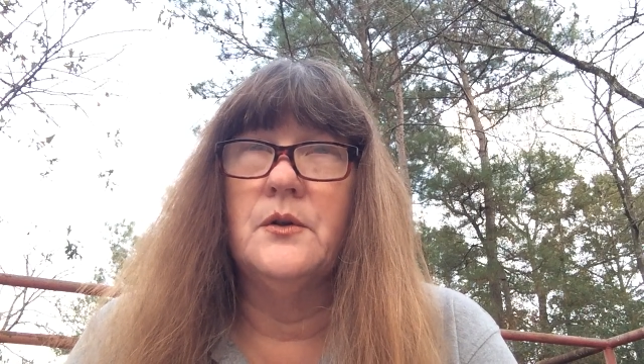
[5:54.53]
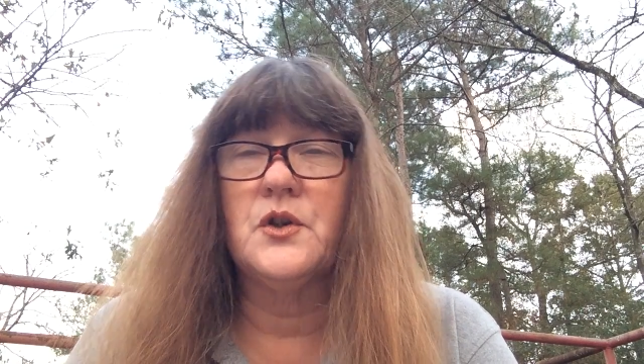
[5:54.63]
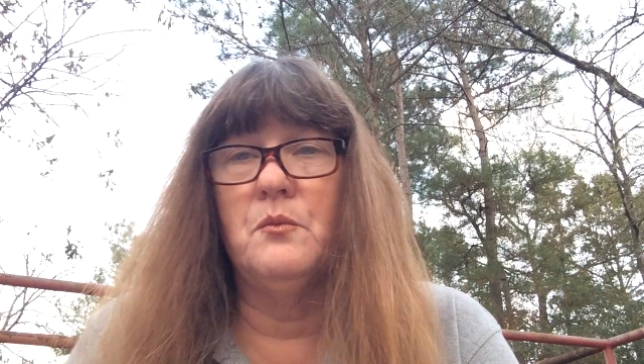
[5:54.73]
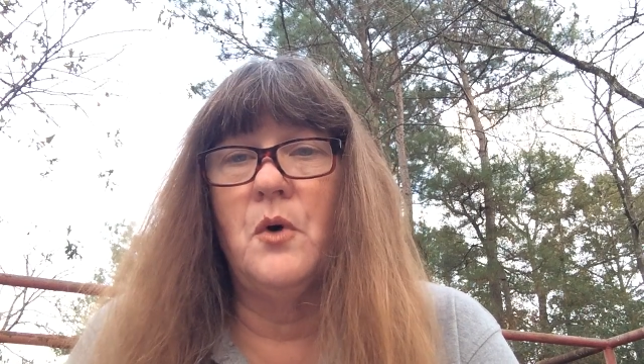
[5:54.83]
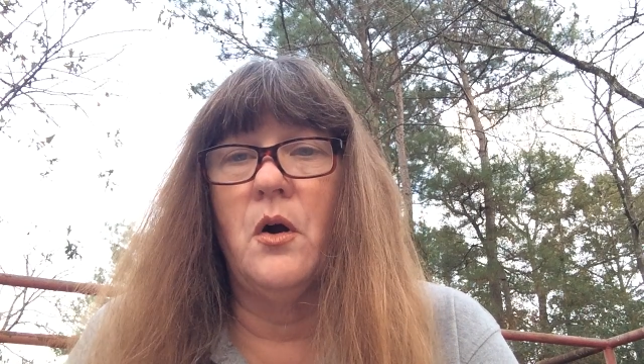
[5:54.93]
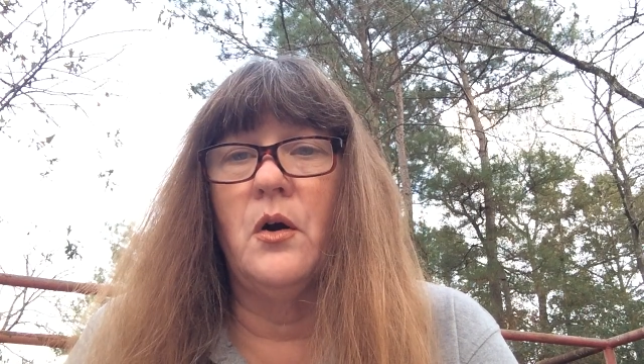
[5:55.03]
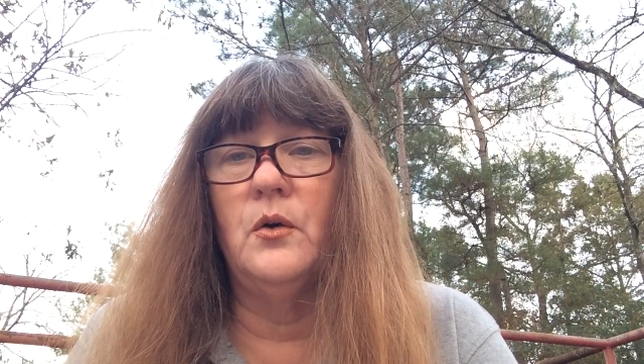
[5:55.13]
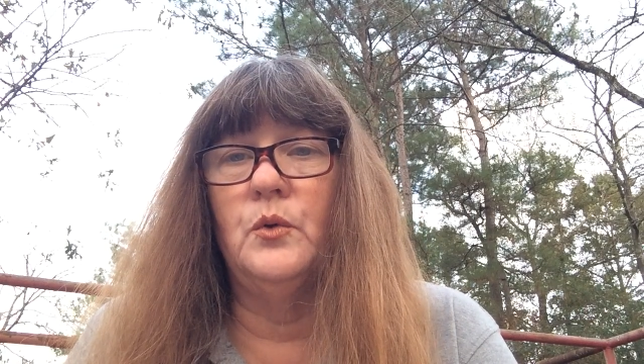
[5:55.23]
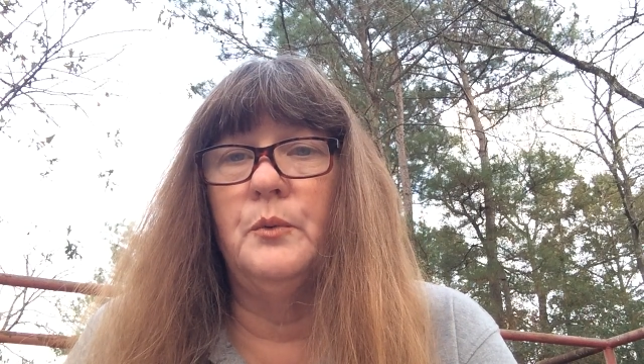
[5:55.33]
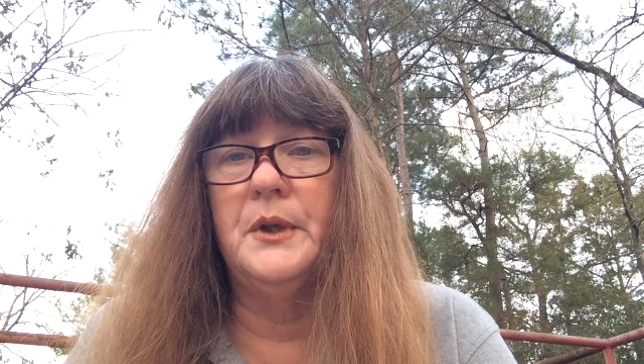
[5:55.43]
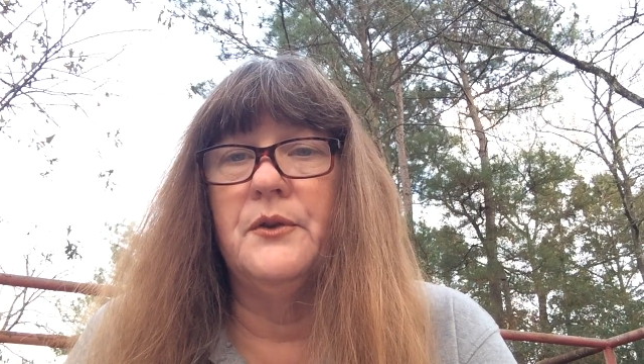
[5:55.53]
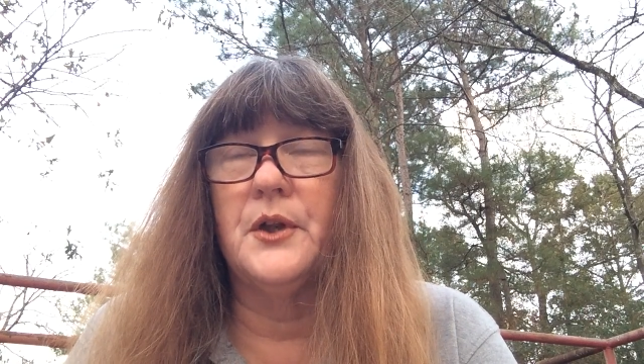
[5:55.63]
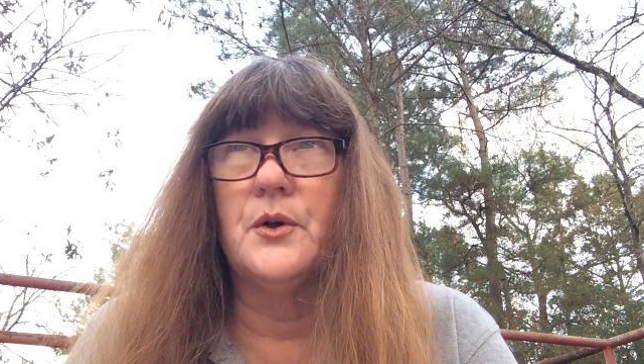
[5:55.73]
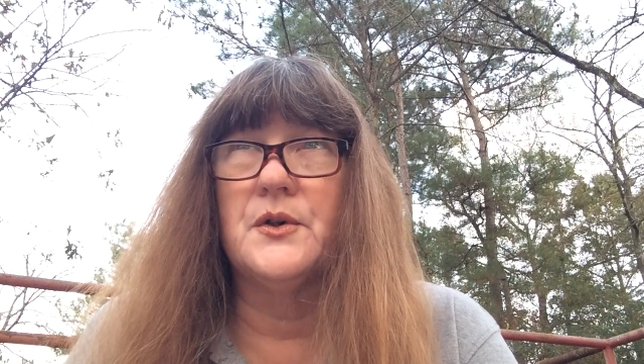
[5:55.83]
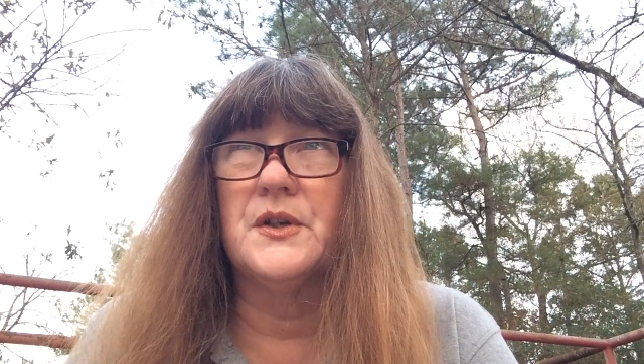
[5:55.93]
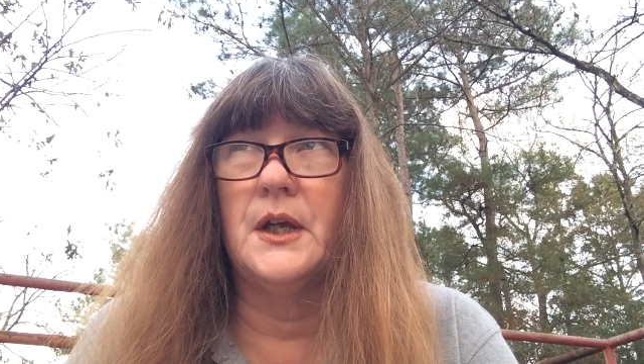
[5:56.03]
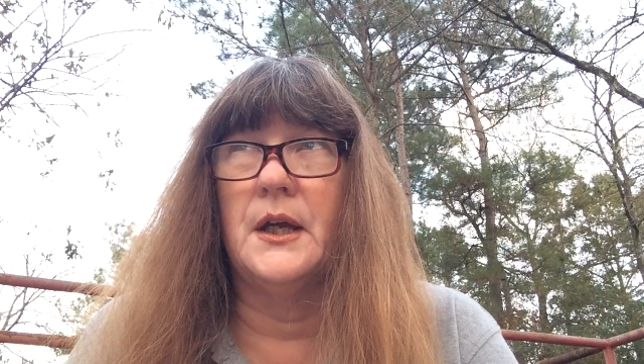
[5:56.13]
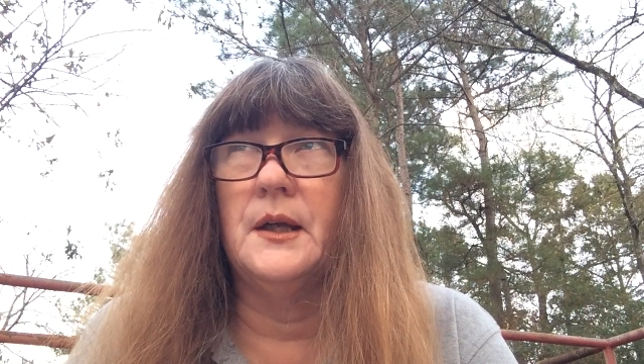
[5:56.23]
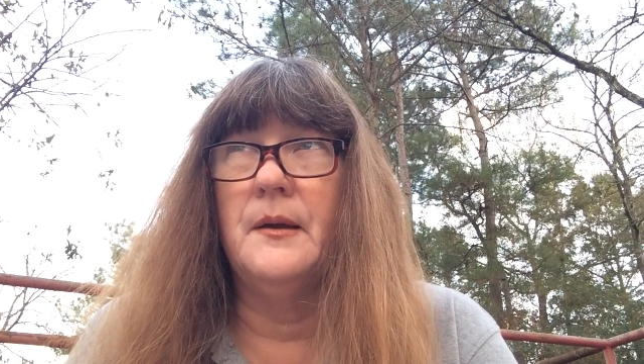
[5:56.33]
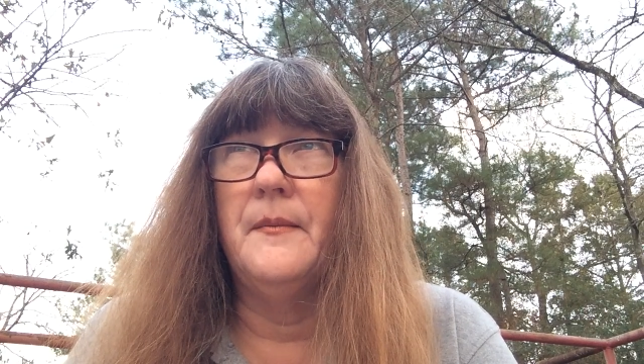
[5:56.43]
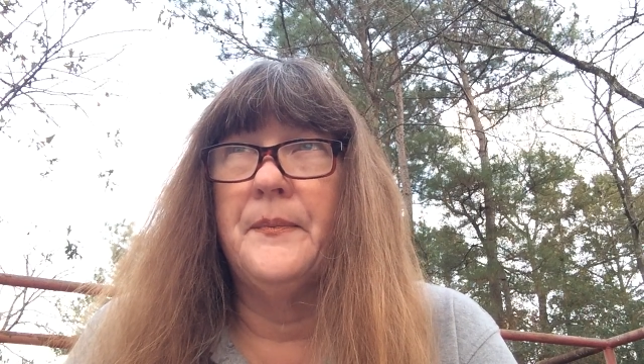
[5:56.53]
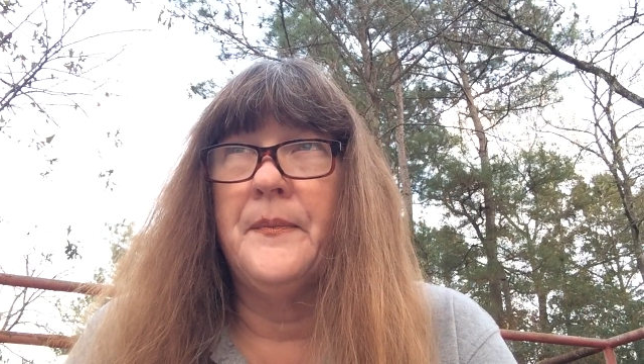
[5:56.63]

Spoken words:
tomorrow will be Thursday,